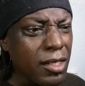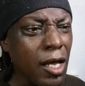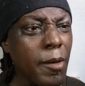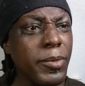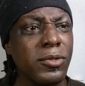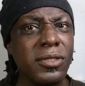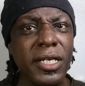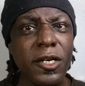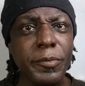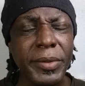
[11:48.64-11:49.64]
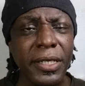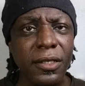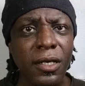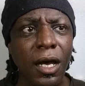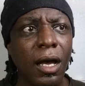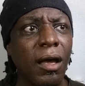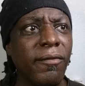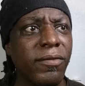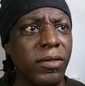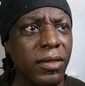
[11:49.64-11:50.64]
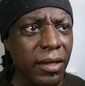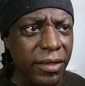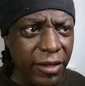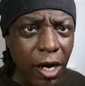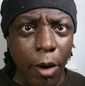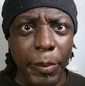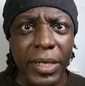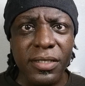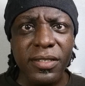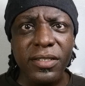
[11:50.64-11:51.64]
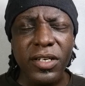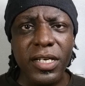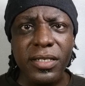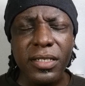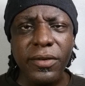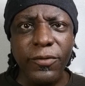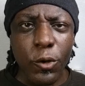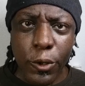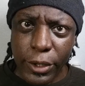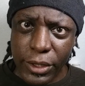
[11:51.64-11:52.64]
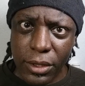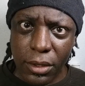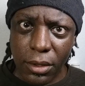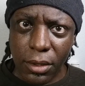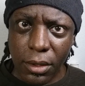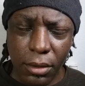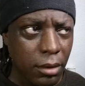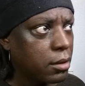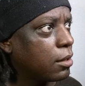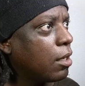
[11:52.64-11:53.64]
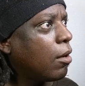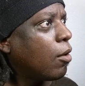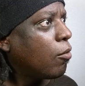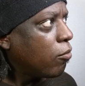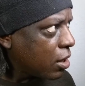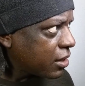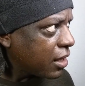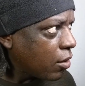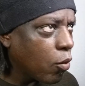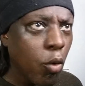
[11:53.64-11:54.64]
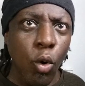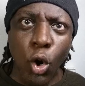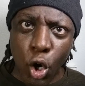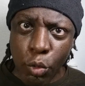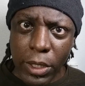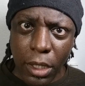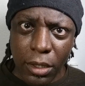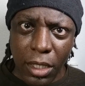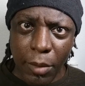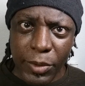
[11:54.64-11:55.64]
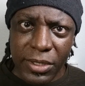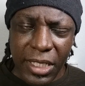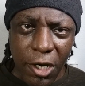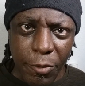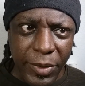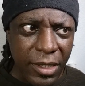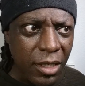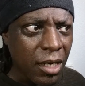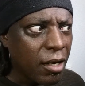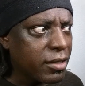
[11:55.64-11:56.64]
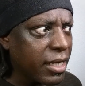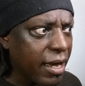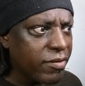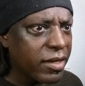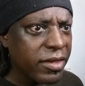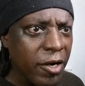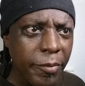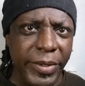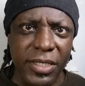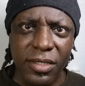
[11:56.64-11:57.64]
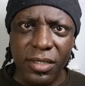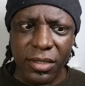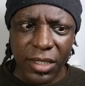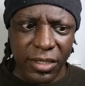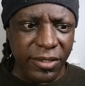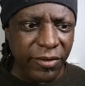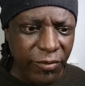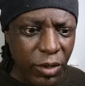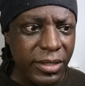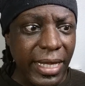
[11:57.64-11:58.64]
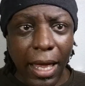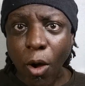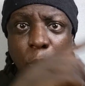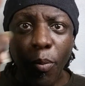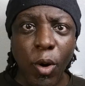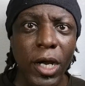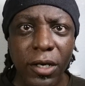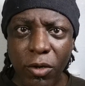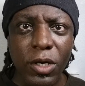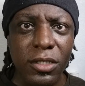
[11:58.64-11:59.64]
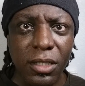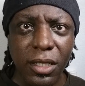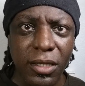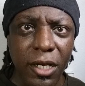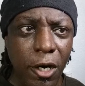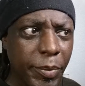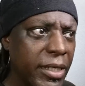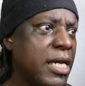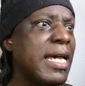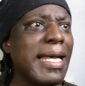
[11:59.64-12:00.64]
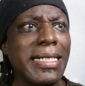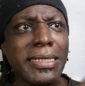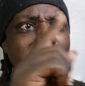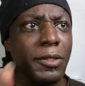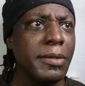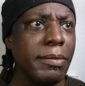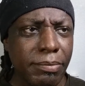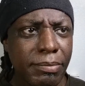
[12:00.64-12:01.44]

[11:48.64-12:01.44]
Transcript: couples therapy of the therapist suggesting divorce. What kind? Who would go to couples therapy to have the therapist suggest divorce? The whole point of going to the therapy is to